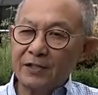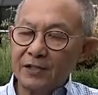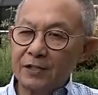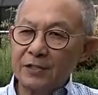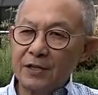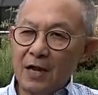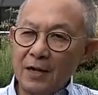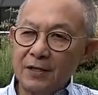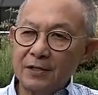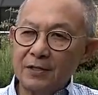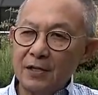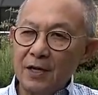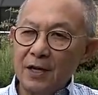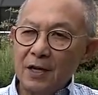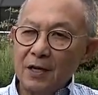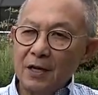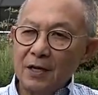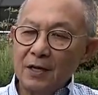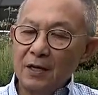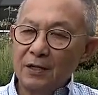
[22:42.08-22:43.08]
exercise
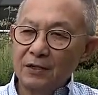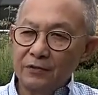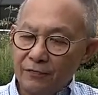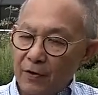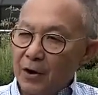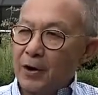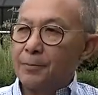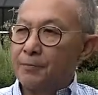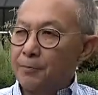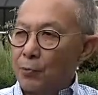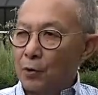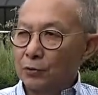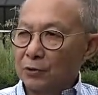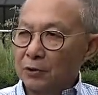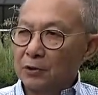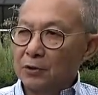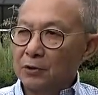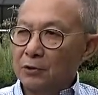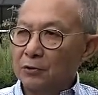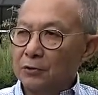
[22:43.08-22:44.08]
is very
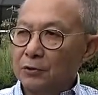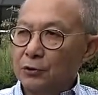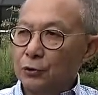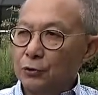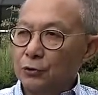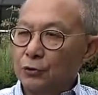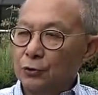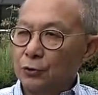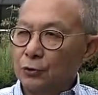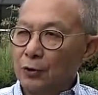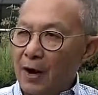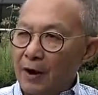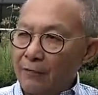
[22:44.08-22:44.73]
important. You